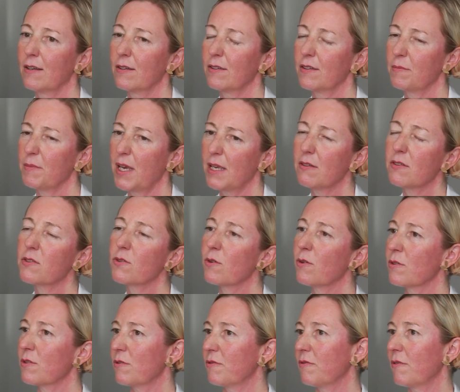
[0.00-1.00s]
The main
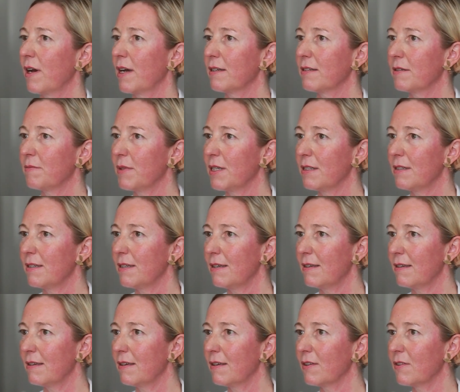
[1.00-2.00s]
source of vitamin
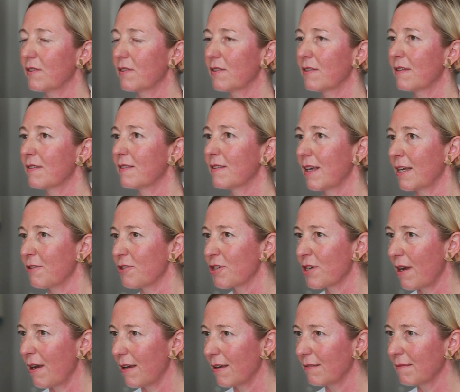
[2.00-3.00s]
D is
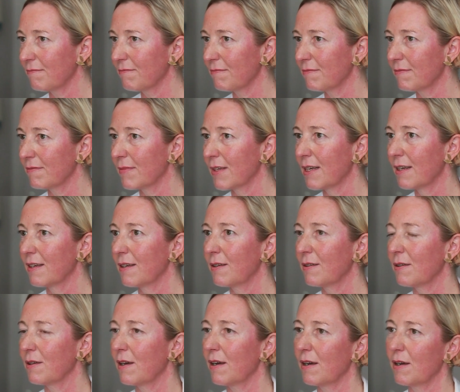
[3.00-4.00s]
sunshine.
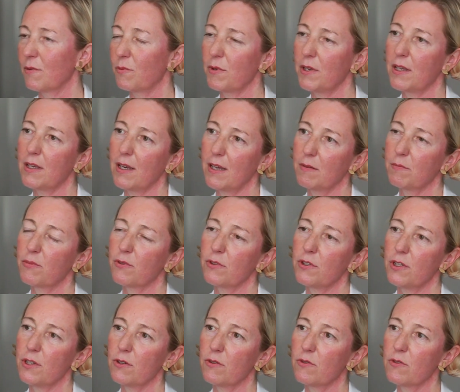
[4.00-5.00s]
We can
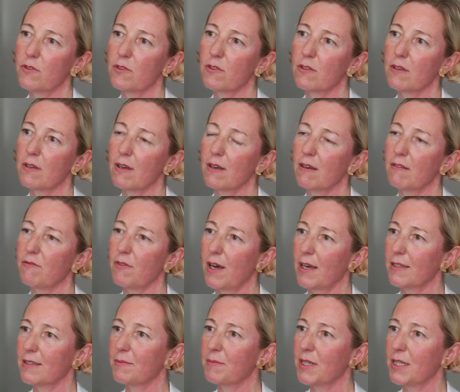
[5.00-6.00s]
produce
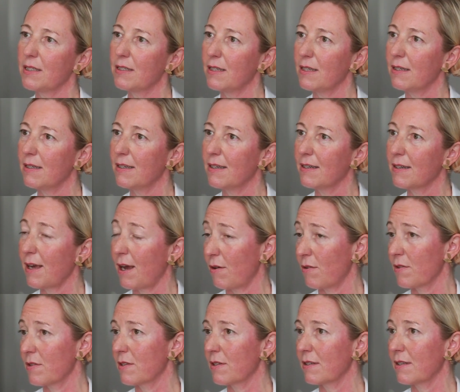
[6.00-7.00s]
vitamin D in
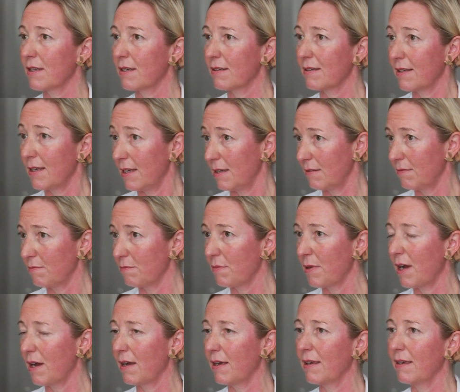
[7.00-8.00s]
our skin
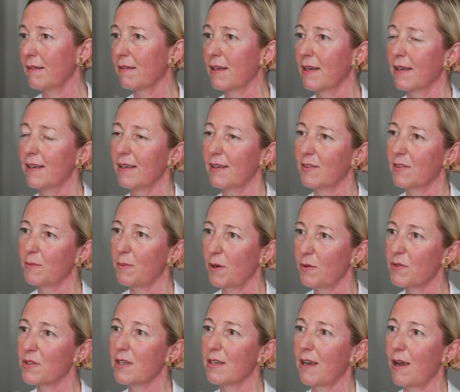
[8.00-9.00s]
by
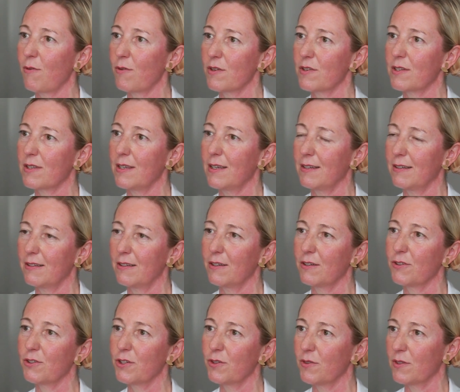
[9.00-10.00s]
exposing our skin
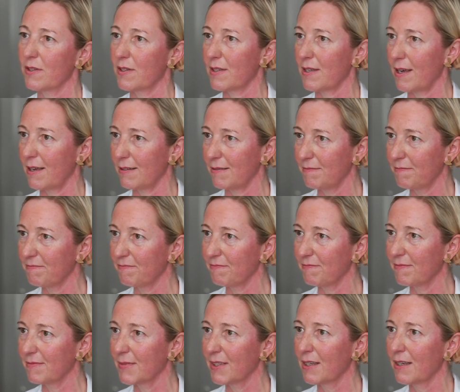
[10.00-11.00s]
to the sun.
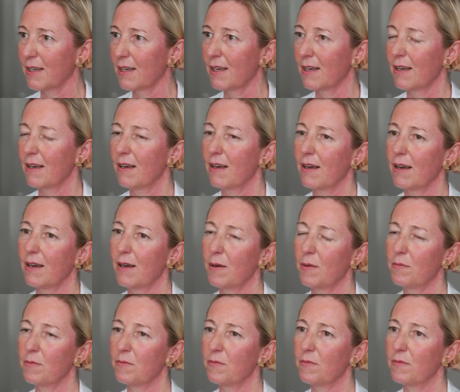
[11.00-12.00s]

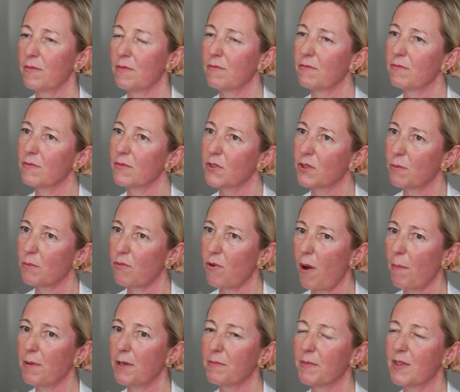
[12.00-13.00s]
The
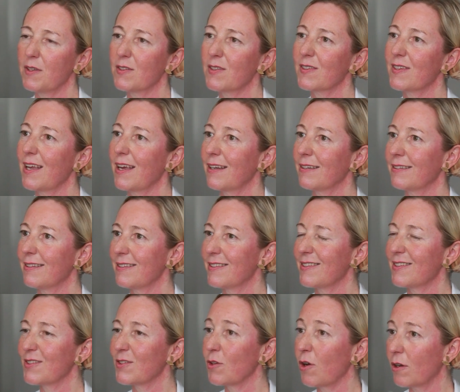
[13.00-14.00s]
problem is that
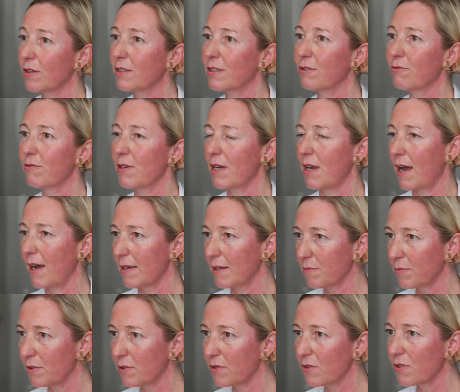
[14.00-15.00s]
this is not a
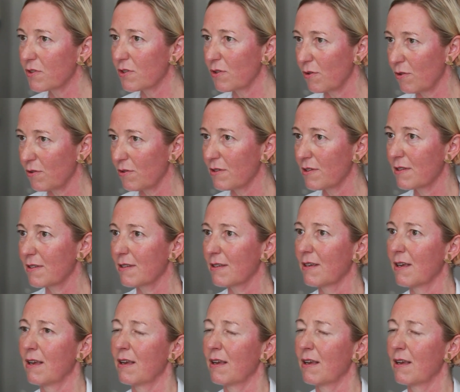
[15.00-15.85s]
reliable source,